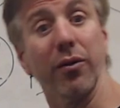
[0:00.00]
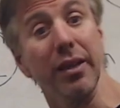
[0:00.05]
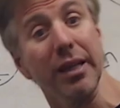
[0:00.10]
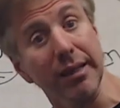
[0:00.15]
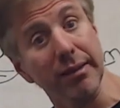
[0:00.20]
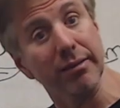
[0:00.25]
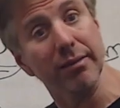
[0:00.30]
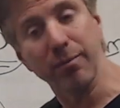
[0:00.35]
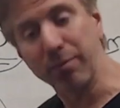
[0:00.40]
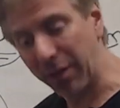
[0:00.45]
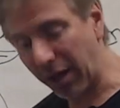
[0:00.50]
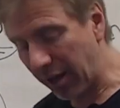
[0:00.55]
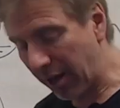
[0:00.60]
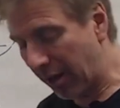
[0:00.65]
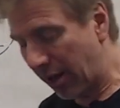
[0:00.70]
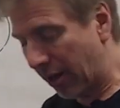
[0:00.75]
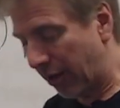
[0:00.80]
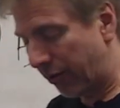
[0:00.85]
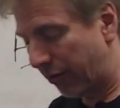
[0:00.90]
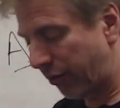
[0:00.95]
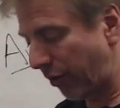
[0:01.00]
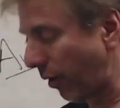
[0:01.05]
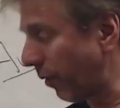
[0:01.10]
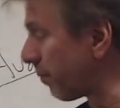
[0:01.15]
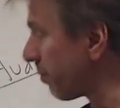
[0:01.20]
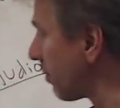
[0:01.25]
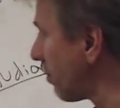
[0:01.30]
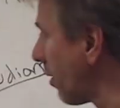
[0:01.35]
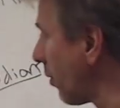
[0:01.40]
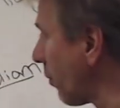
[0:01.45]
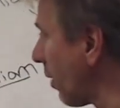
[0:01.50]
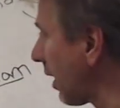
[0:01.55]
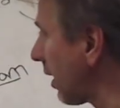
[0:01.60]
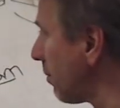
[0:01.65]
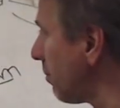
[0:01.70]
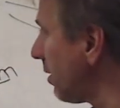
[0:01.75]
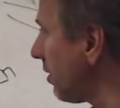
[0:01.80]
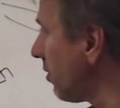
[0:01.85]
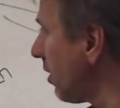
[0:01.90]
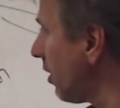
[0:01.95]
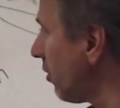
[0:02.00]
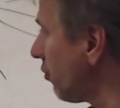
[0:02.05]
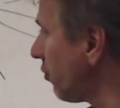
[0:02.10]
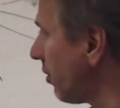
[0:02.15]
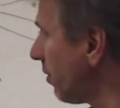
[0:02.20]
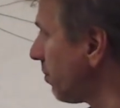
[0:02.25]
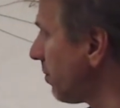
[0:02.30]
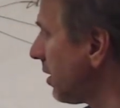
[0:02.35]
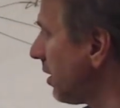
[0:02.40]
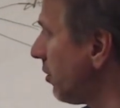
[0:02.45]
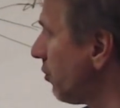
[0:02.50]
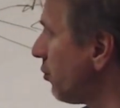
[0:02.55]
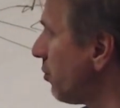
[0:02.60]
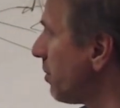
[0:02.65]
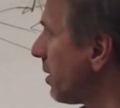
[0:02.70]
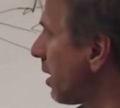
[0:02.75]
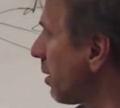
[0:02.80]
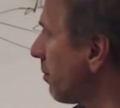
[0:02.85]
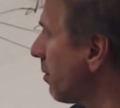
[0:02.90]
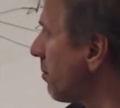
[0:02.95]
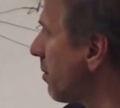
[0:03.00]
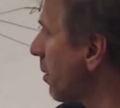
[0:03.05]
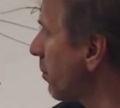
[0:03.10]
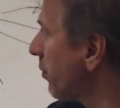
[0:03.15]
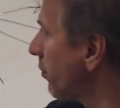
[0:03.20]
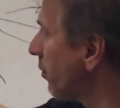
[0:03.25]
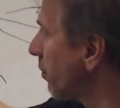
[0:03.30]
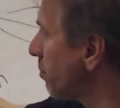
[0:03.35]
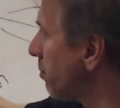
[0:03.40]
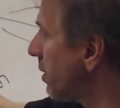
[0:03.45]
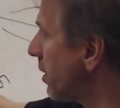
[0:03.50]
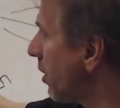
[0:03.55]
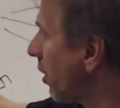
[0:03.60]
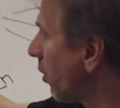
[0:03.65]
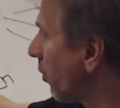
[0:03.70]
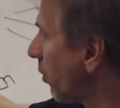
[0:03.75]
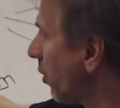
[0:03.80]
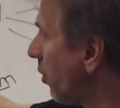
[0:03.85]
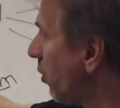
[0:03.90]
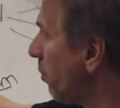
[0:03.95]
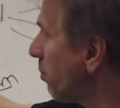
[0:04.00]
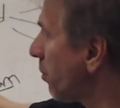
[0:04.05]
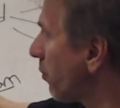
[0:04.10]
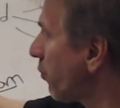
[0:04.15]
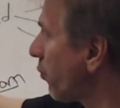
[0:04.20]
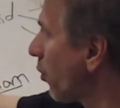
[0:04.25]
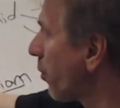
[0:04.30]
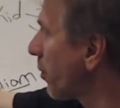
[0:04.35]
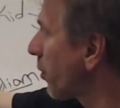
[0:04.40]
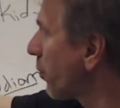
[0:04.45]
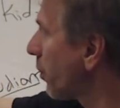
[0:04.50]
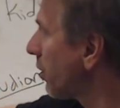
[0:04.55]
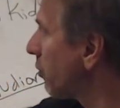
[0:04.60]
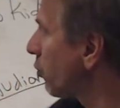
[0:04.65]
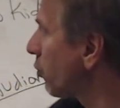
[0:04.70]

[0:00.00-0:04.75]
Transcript: this. So my recommendation is you become a member of a PRO, performing rights